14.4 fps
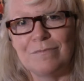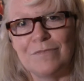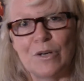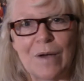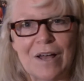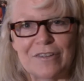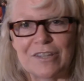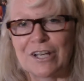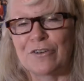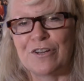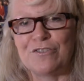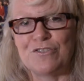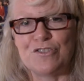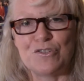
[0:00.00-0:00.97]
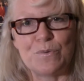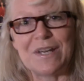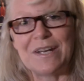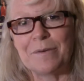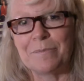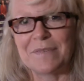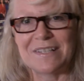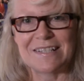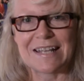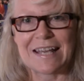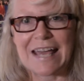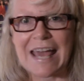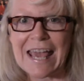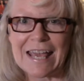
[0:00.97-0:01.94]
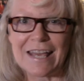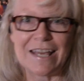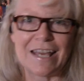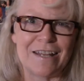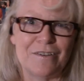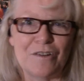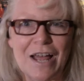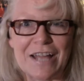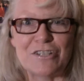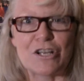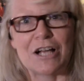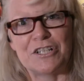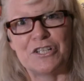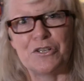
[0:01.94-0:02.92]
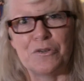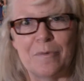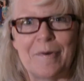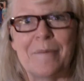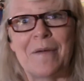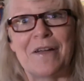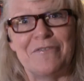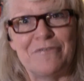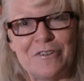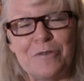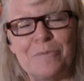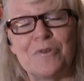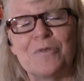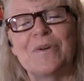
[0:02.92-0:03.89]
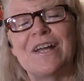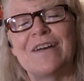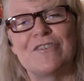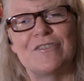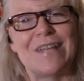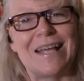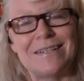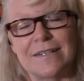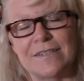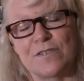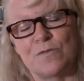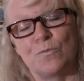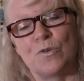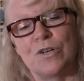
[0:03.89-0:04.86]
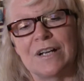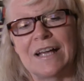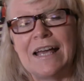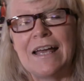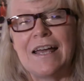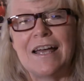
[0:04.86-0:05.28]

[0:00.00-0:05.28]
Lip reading: go out there and tweet them and say, hey, can I talk to you about my film or whatever? That doesn't work.